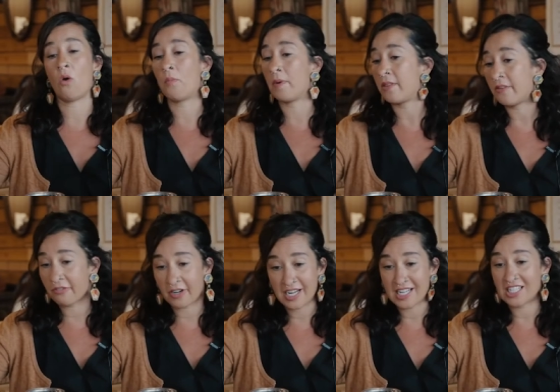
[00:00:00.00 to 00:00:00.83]
open the
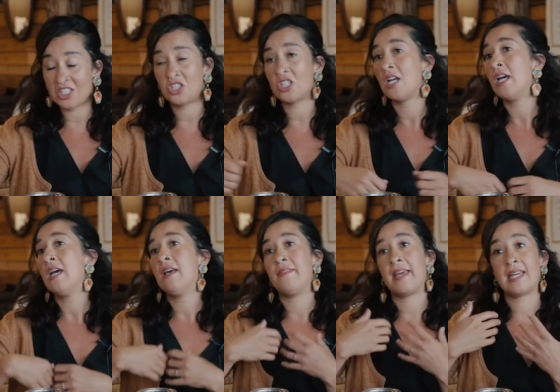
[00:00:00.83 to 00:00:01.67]
fridge,
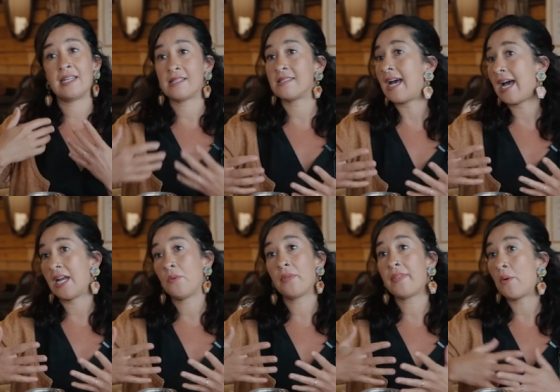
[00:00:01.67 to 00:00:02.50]
they can decide
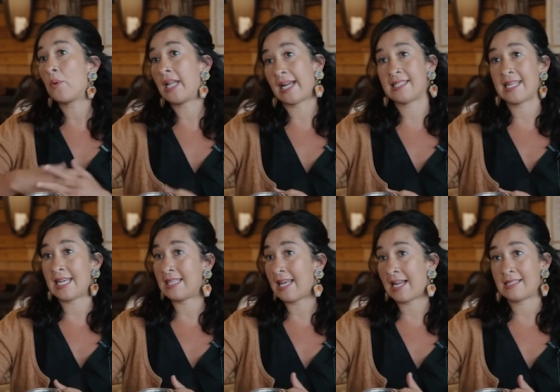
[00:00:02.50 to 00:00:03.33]
what they would like to
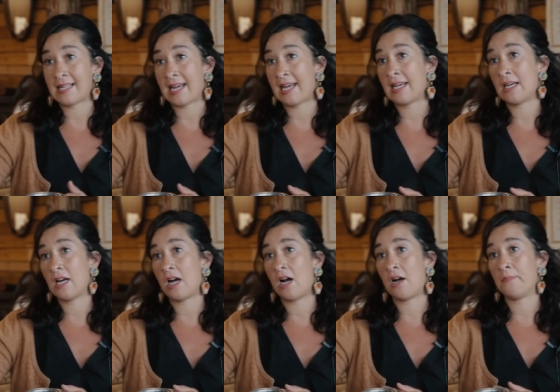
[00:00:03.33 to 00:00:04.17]
eat that day,
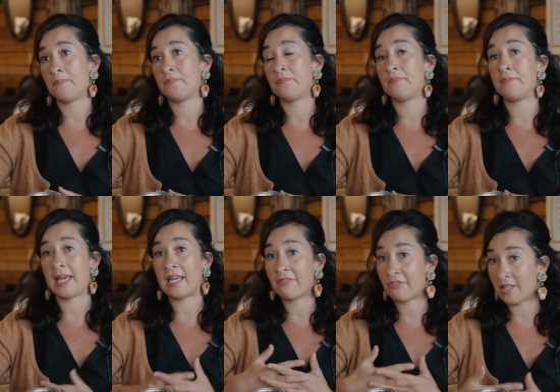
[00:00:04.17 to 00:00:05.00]
um,
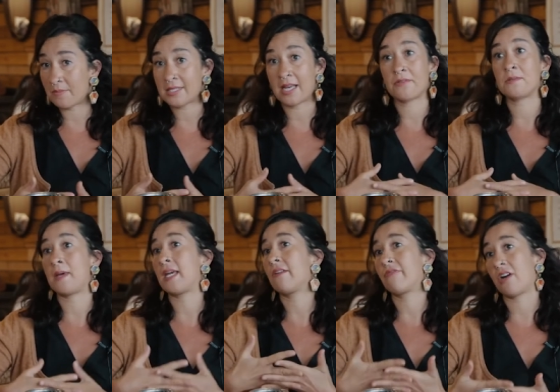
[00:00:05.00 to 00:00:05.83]
make it for themselves,
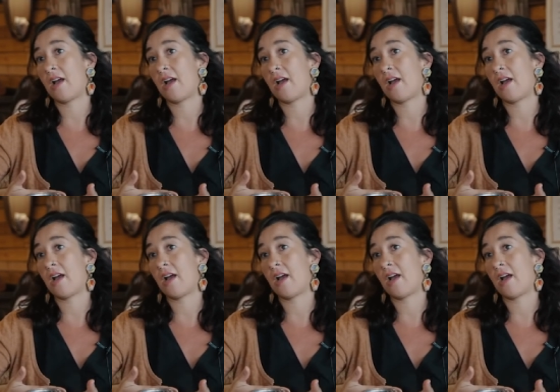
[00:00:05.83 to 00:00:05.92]
make it for